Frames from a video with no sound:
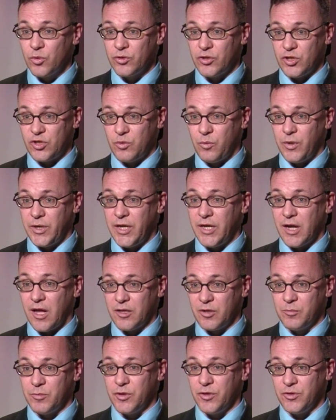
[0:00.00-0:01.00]
the twenty
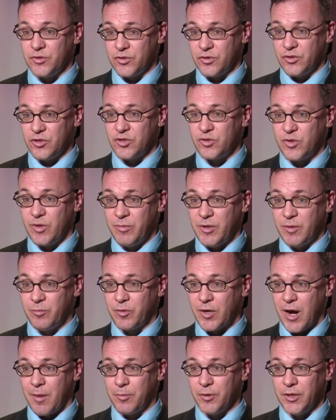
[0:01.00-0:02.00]
dollar bills are distributed
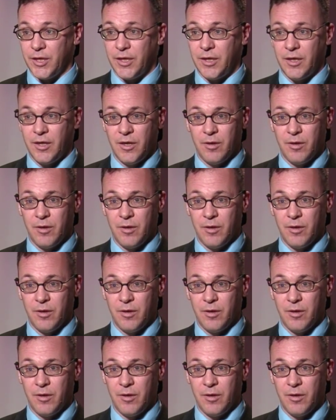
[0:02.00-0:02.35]
properly,